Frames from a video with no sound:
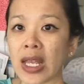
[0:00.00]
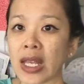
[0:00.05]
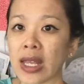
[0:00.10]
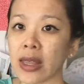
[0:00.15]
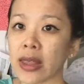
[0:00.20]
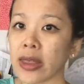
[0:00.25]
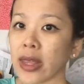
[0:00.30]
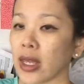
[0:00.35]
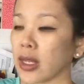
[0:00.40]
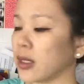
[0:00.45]

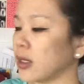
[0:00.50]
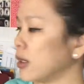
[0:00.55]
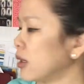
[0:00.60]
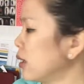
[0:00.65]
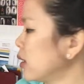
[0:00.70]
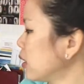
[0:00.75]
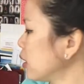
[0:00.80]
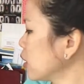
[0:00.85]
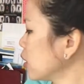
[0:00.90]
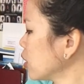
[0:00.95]

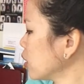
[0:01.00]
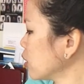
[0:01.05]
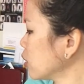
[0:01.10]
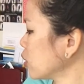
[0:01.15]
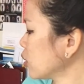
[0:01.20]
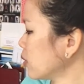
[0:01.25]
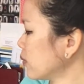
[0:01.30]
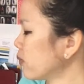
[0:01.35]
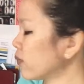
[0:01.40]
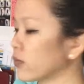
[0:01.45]
then
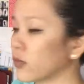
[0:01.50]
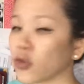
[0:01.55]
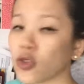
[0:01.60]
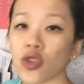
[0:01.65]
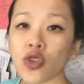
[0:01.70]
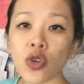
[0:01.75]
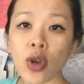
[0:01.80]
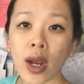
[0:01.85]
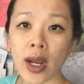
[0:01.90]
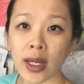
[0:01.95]

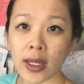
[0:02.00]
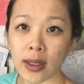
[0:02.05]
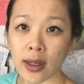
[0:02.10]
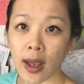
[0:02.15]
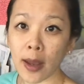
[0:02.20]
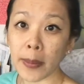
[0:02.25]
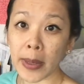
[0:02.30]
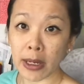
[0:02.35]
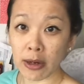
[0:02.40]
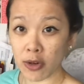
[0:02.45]
try a
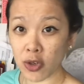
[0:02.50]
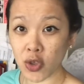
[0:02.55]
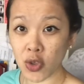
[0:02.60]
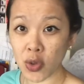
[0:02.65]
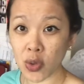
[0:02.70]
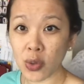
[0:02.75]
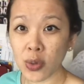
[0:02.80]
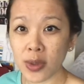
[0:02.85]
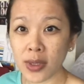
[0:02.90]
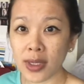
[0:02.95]
pair of
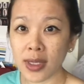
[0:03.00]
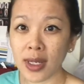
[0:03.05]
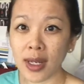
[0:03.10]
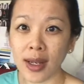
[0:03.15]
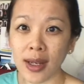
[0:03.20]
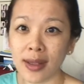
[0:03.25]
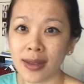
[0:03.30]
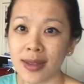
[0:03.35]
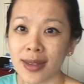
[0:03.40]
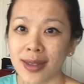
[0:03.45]
shoes.
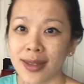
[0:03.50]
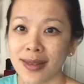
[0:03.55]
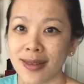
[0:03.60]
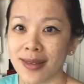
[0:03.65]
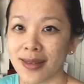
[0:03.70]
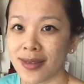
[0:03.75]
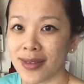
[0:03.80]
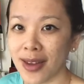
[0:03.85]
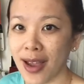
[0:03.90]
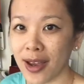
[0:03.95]
It's
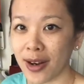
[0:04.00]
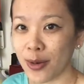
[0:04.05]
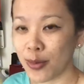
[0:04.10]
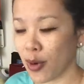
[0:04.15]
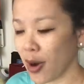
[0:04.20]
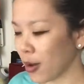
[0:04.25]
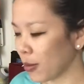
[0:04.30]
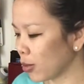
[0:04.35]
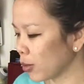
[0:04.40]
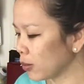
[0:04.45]
not a
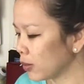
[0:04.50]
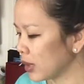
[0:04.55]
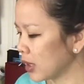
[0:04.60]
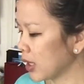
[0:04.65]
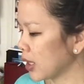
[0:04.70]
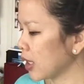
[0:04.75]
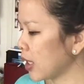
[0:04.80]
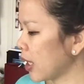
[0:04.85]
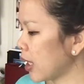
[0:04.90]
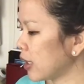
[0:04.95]
problem.
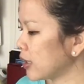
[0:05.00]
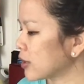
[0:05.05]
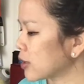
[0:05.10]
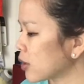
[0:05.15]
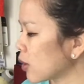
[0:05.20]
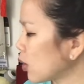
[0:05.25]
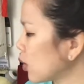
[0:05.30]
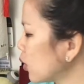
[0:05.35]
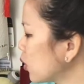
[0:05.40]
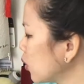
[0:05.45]
And
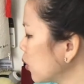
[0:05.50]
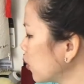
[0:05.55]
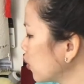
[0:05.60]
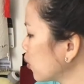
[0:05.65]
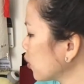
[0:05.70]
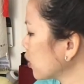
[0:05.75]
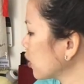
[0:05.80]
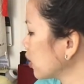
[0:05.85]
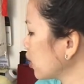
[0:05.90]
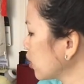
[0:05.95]
so
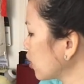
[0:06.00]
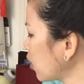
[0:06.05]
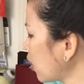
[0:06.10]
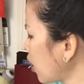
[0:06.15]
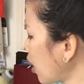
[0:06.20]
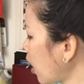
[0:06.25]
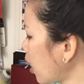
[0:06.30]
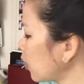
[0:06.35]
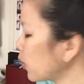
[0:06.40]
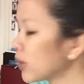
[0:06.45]
we're gonna go,
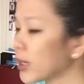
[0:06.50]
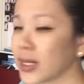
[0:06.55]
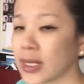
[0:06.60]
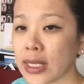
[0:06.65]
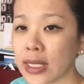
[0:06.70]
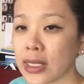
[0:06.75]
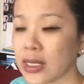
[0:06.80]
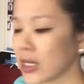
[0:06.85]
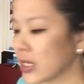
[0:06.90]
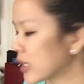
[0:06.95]
all we
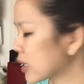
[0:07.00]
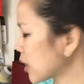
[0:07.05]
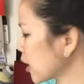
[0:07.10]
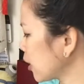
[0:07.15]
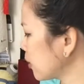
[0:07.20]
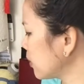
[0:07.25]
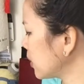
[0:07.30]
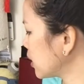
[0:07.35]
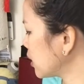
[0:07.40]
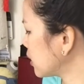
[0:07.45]
need this
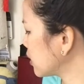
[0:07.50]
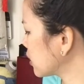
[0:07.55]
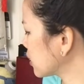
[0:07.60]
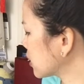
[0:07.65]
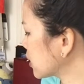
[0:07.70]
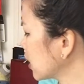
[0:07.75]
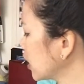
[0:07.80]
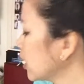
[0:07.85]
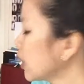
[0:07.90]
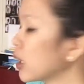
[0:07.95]
time is
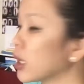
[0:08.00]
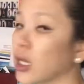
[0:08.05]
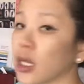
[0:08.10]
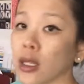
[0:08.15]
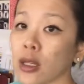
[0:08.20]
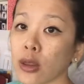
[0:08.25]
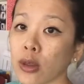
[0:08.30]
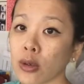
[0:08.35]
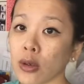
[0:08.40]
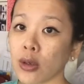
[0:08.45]

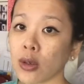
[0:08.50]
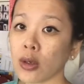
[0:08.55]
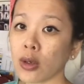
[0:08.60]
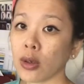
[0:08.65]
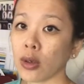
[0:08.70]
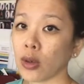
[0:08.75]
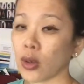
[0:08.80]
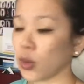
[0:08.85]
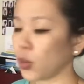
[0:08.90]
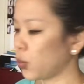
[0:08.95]

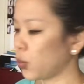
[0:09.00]
either